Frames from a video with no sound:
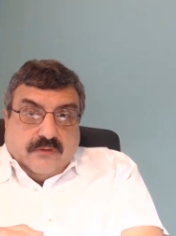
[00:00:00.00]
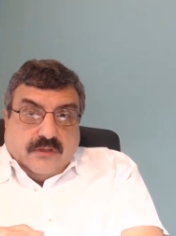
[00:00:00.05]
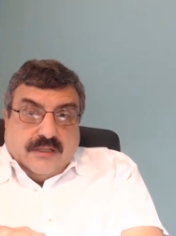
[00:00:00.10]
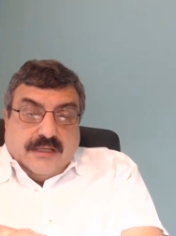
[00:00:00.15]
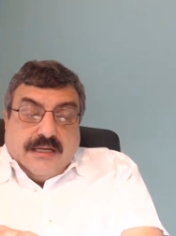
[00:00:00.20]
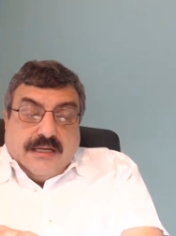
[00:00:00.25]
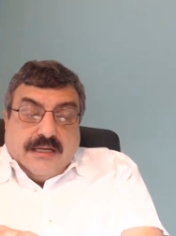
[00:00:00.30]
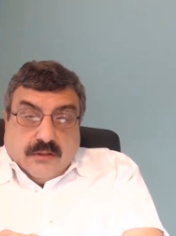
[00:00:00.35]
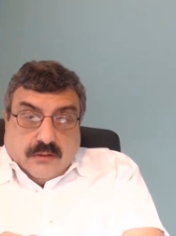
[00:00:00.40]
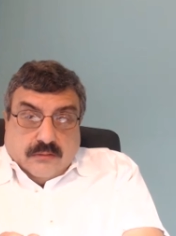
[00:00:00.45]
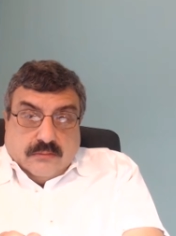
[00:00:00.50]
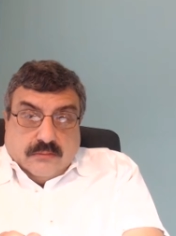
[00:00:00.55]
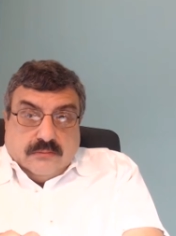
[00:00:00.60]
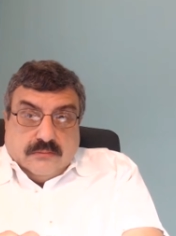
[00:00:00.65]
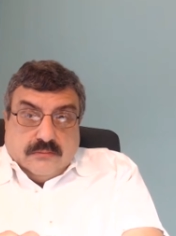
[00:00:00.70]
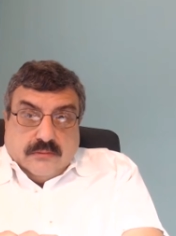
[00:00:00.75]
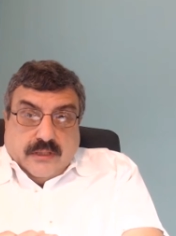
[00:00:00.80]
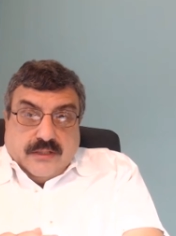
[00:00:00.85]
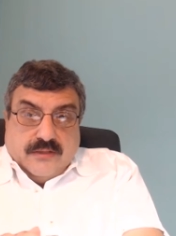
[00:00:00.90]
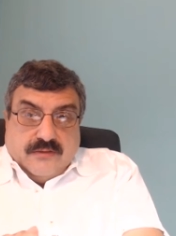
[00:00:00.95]

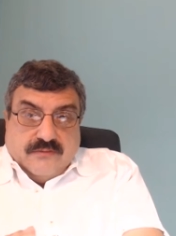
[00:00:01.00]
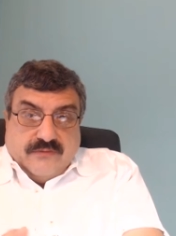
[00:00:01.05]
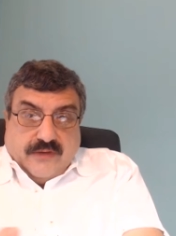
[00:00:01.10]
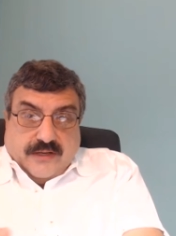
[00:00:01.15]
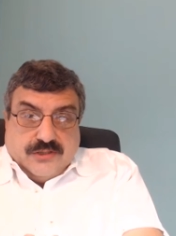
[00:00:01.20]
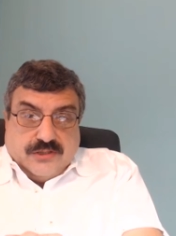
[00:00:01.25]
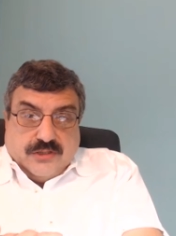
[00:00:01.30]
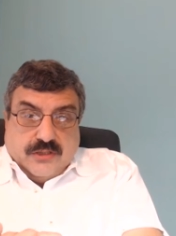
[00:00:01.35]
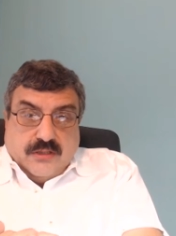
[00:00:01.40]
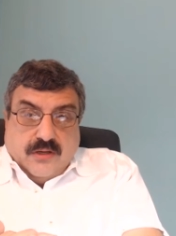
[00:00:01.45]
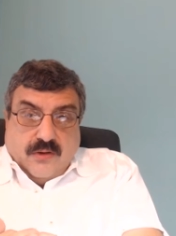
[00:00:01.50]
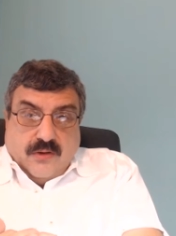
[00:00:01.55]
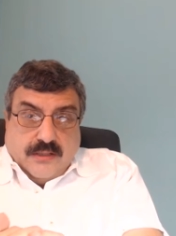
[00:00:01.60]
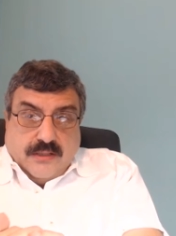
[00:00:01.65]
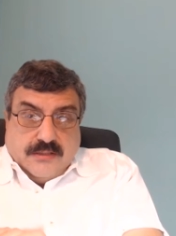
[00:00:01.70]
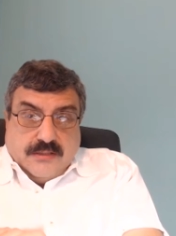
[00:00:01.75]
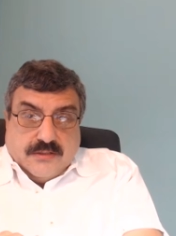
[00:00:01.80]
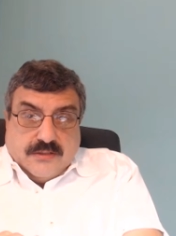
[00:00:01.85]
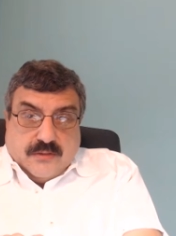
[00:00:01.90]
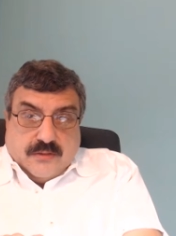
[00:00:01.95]
clinical intervention in
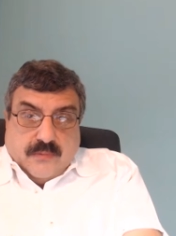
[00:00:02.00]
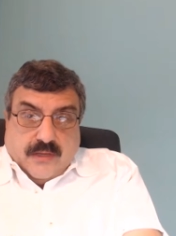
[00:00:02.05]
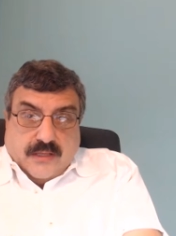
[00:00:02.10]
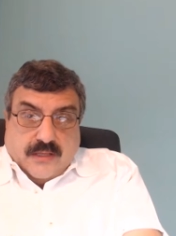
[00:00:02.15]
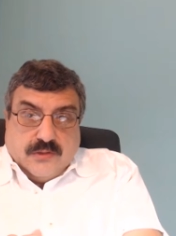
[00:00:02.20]
autism.